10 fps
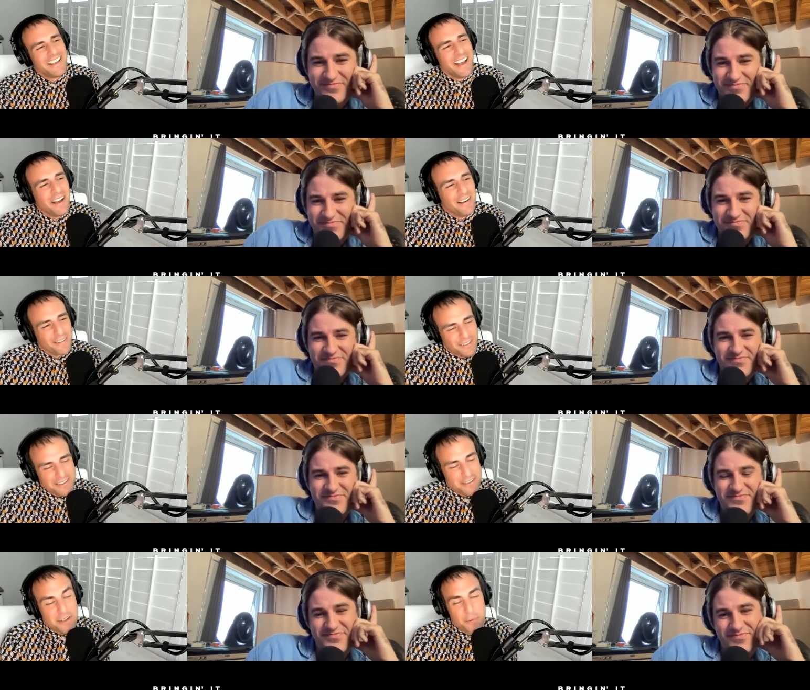Speaker 1: uh,
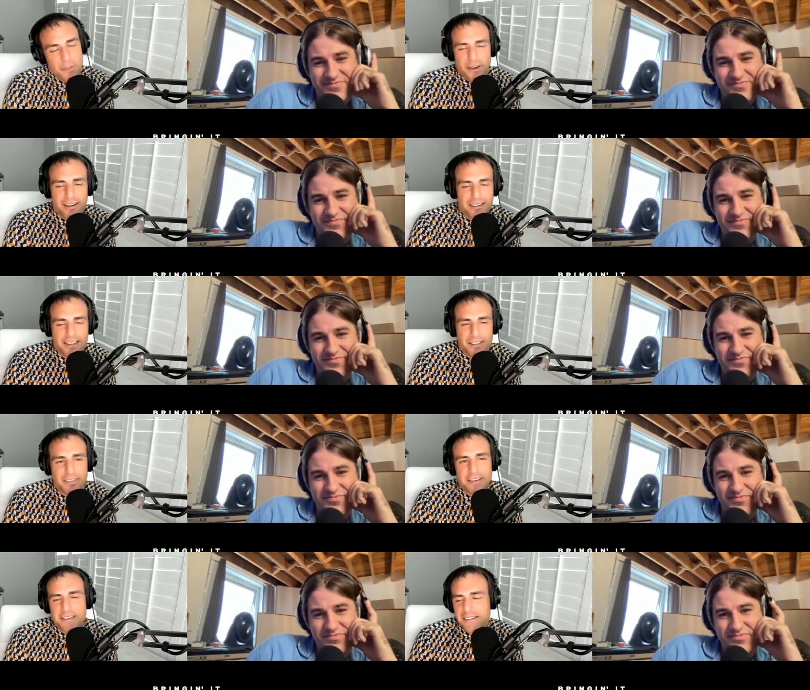okay, so he went there. Not
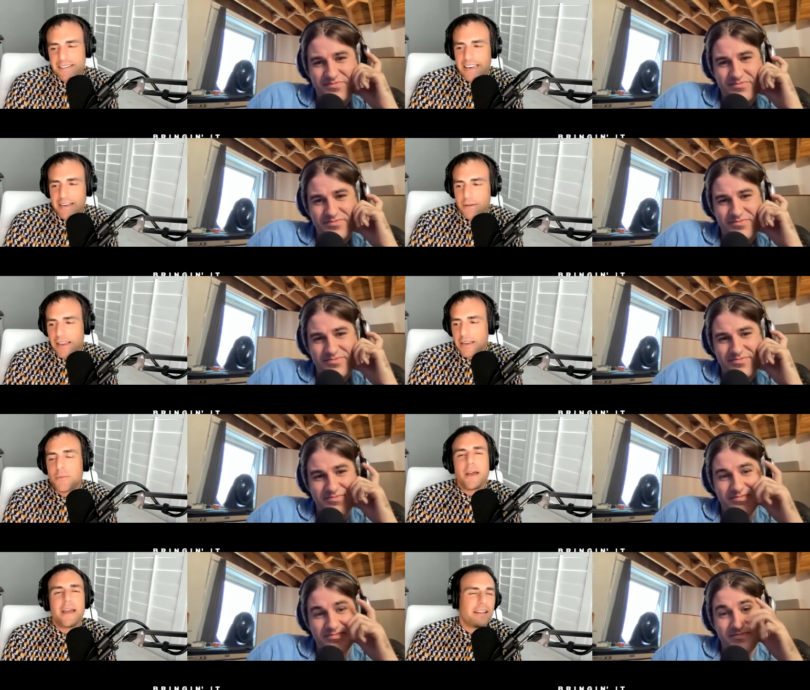that uh, any
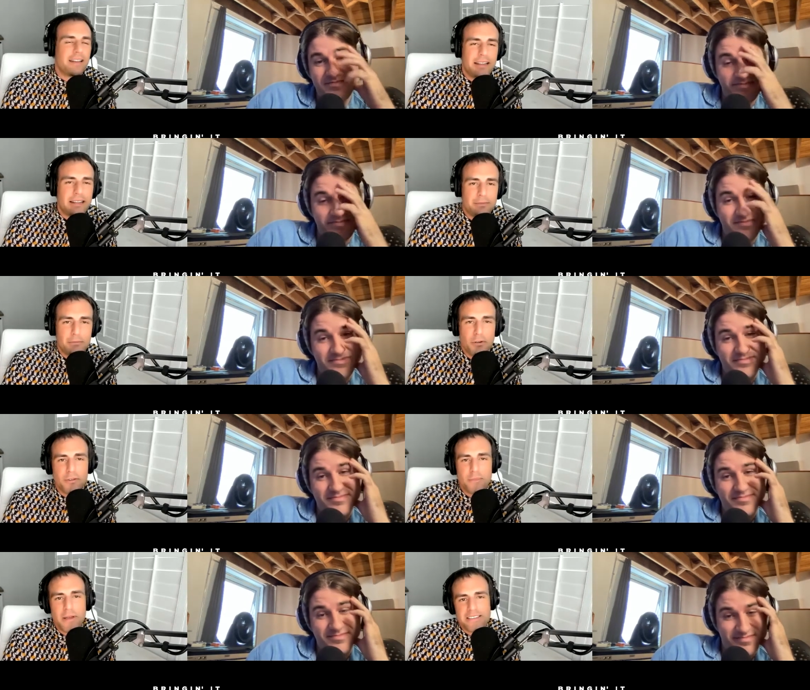anyway. Uh,
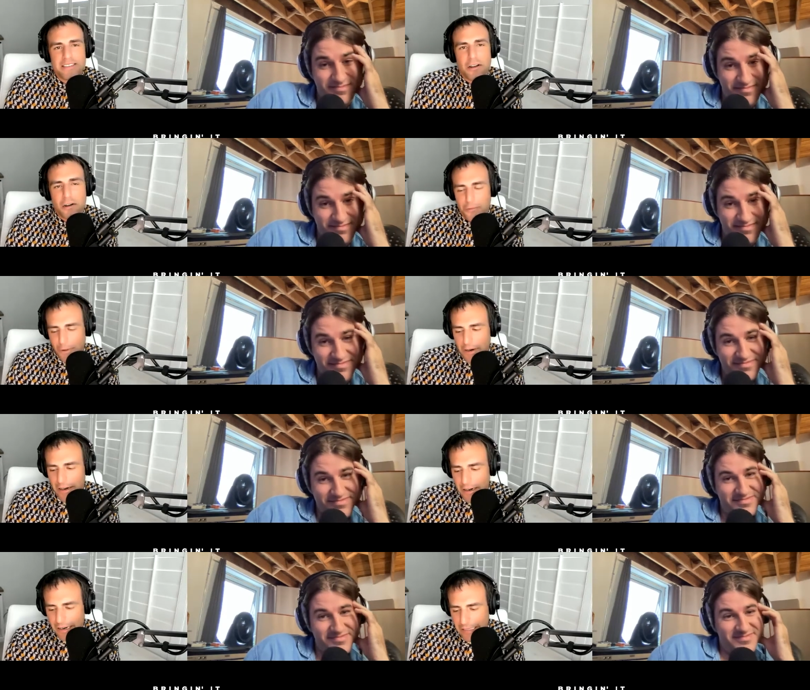moving past
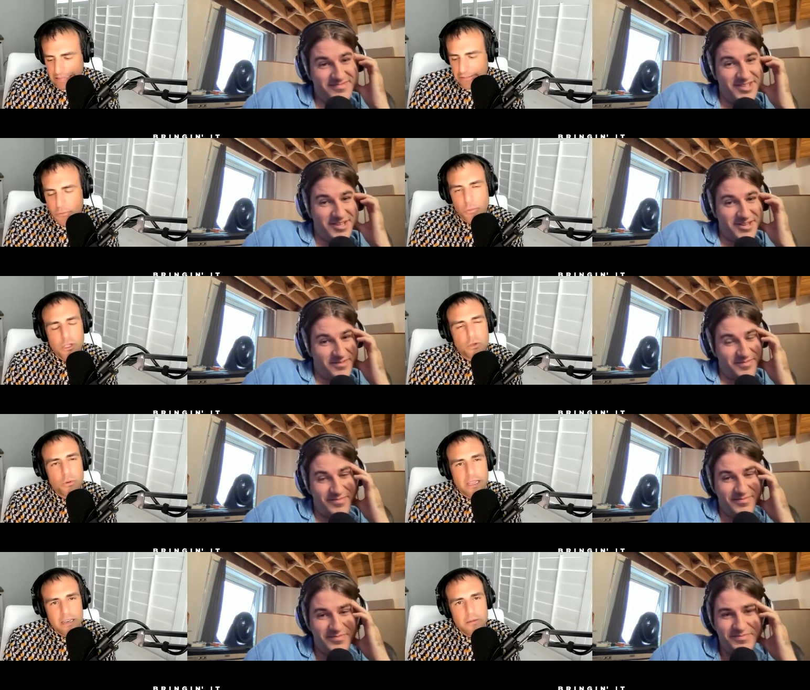Nardwuar, uh, so were
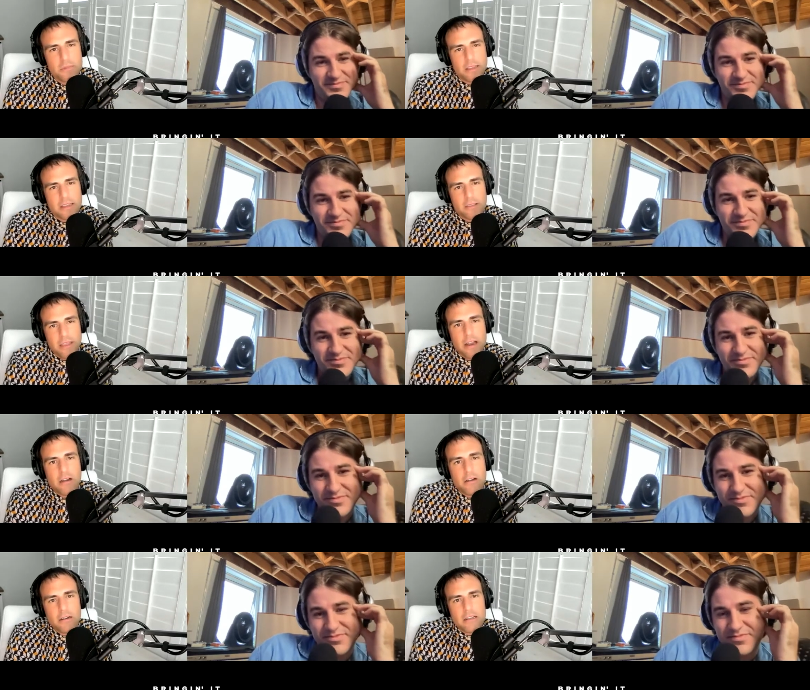you in like
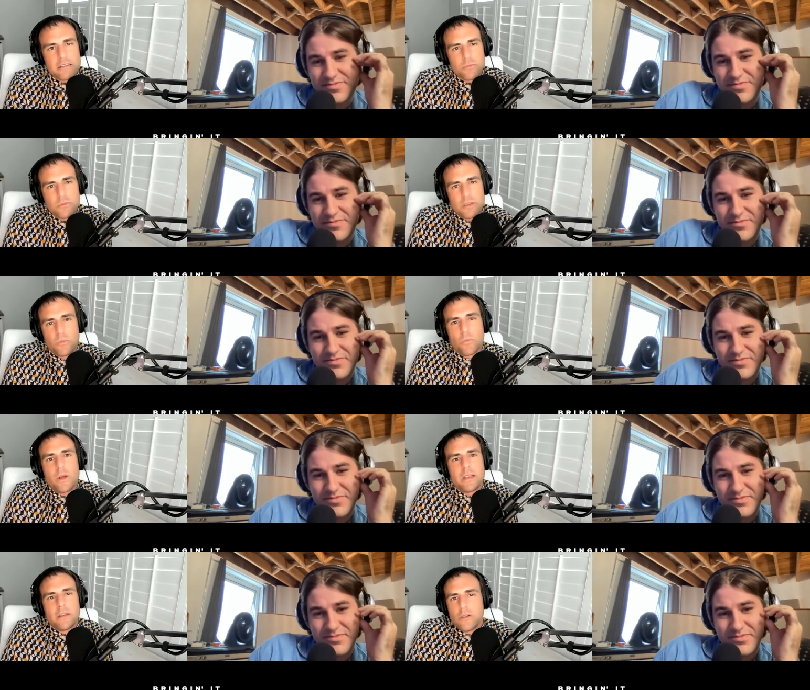there is
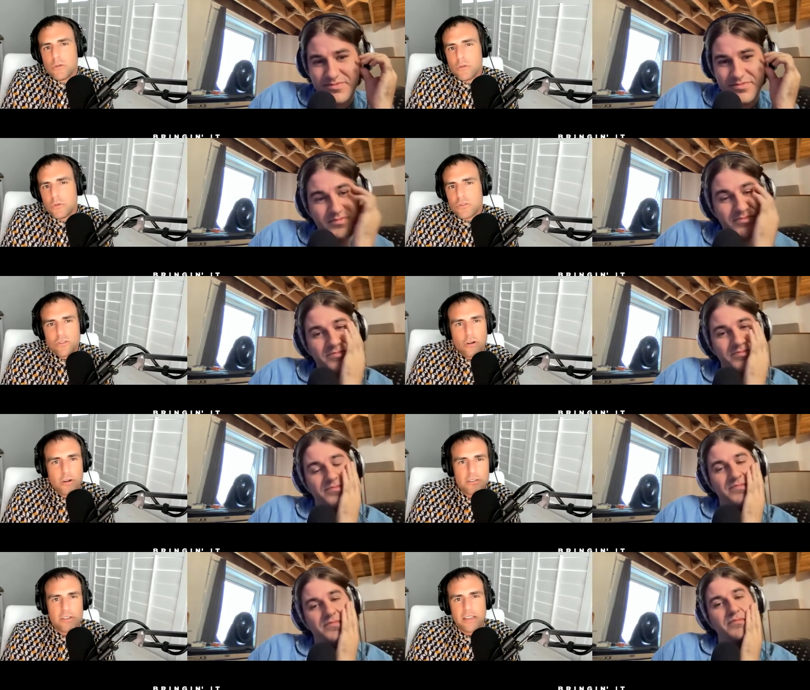when you
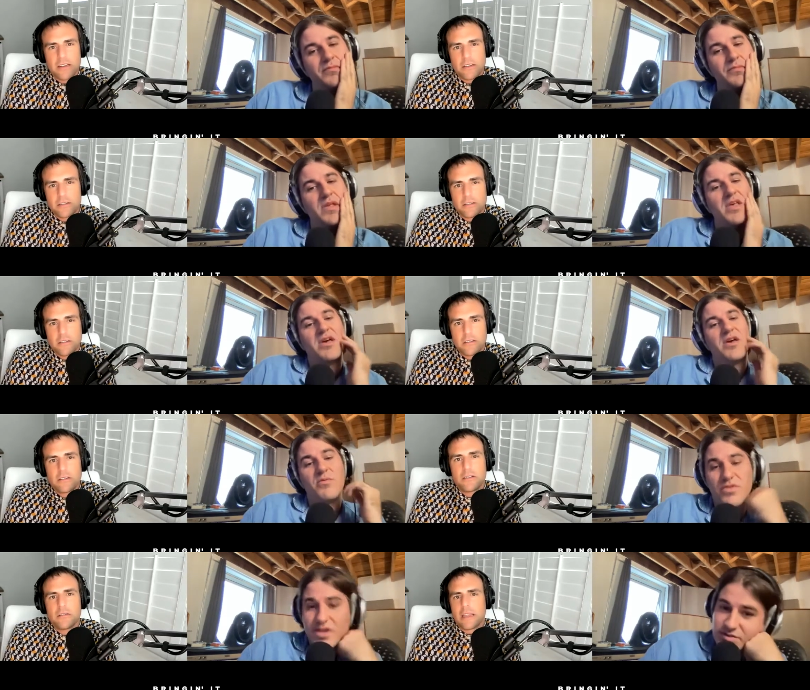started to get
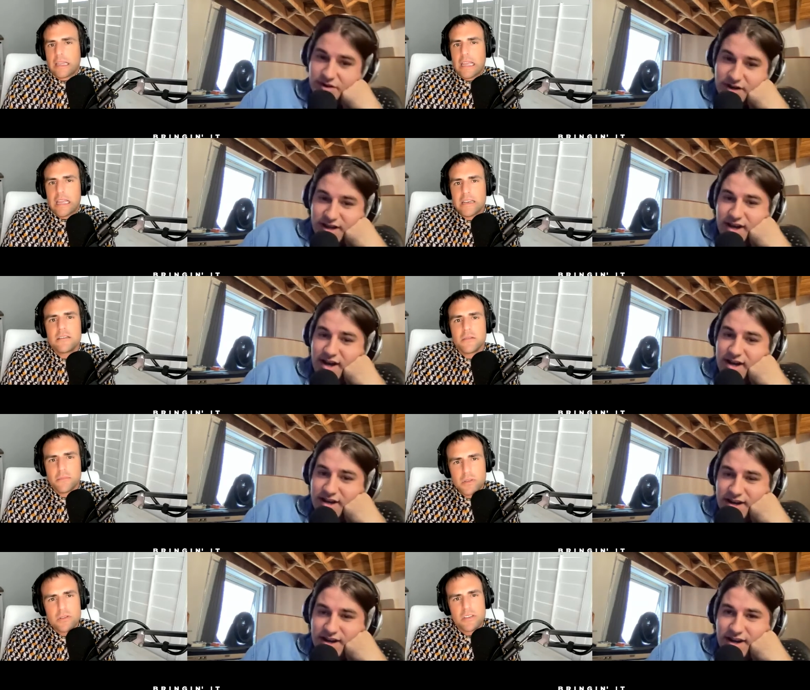well that's like, where like, into
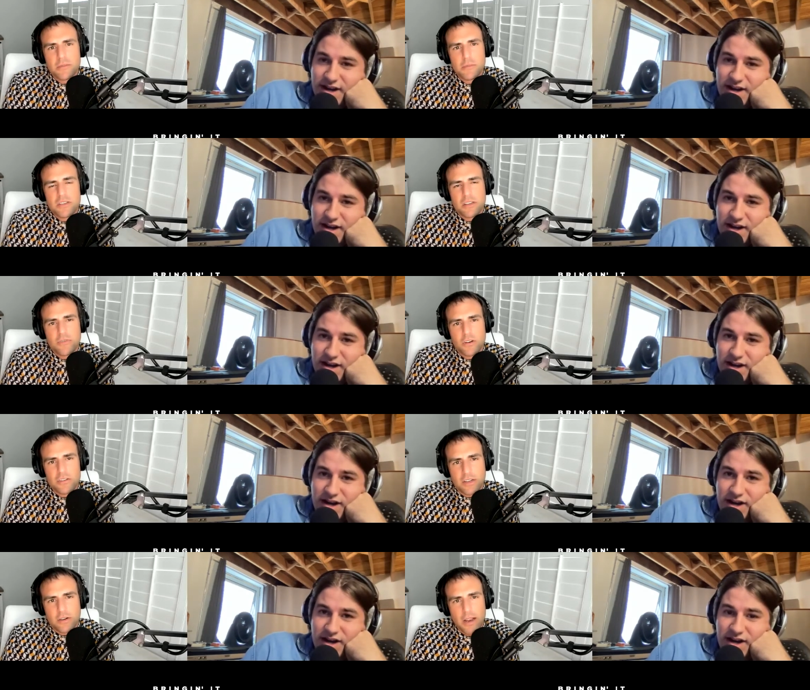music music as far
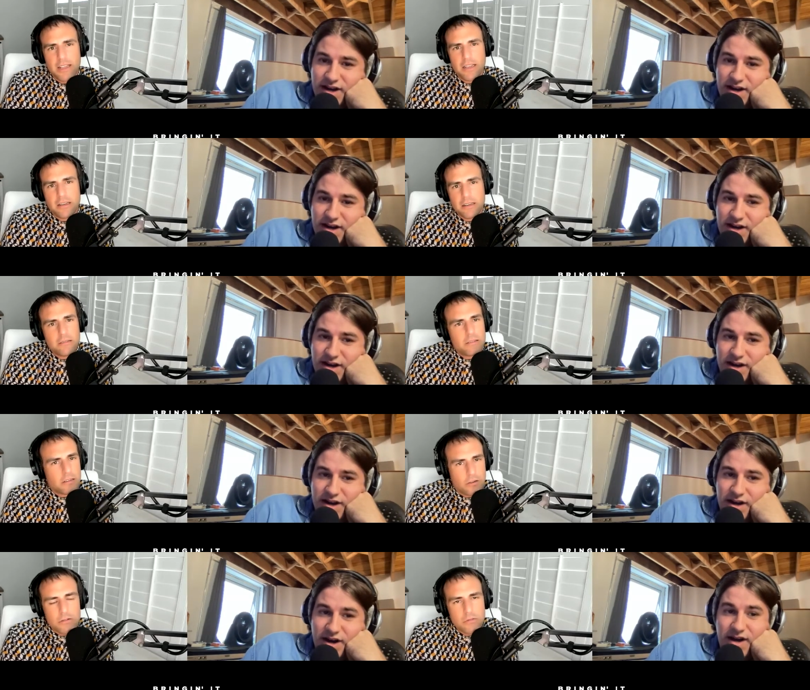as like writing
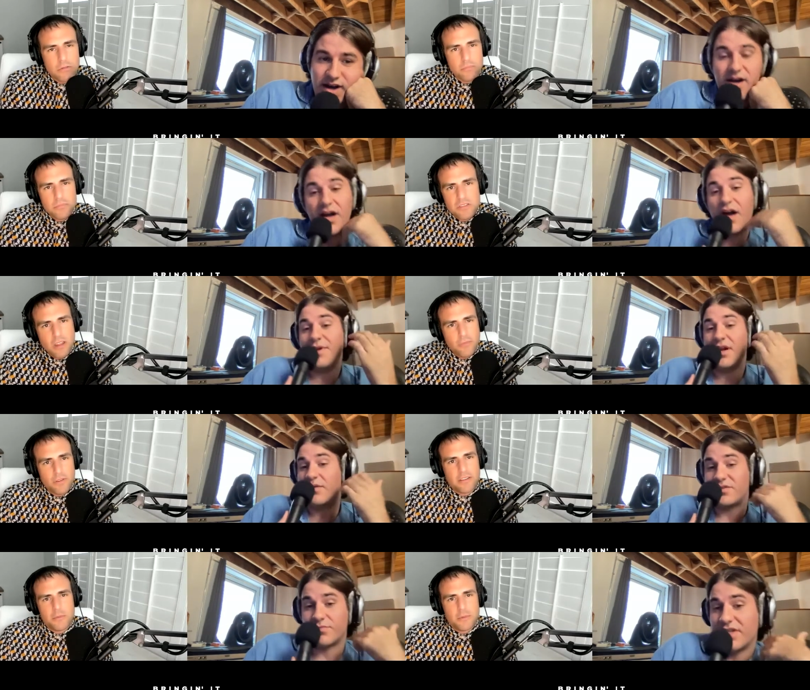your own stuff? i mean i
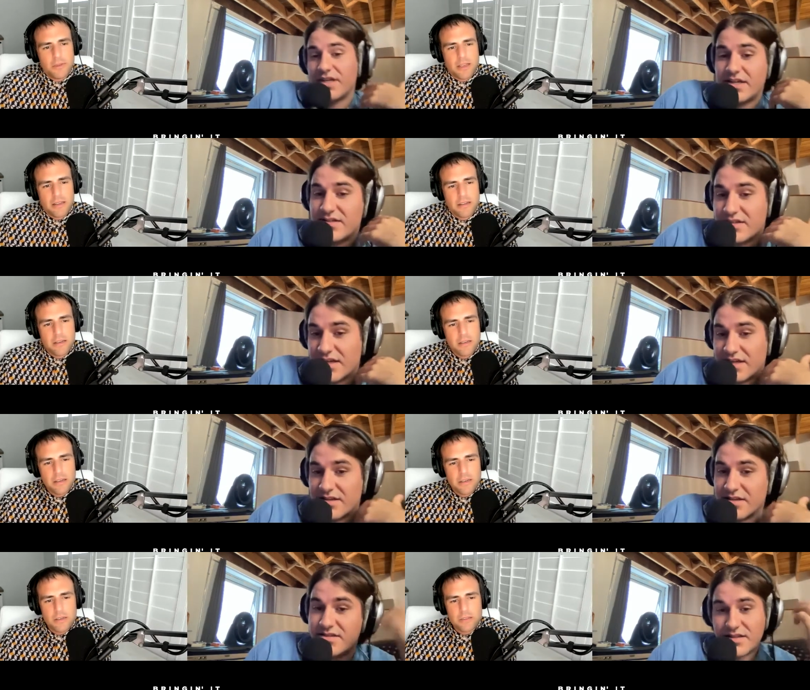was really that. Into,
Speaker 2: like
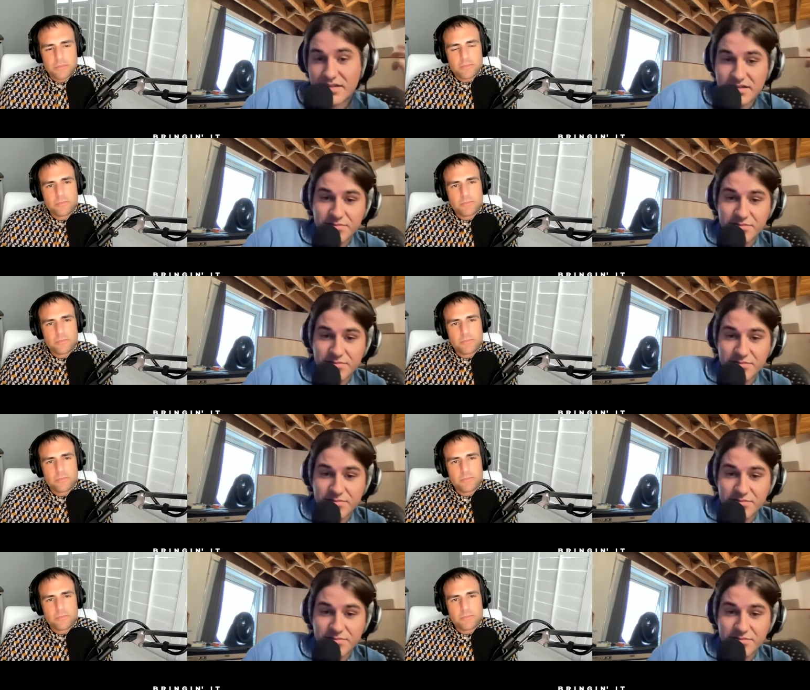listening to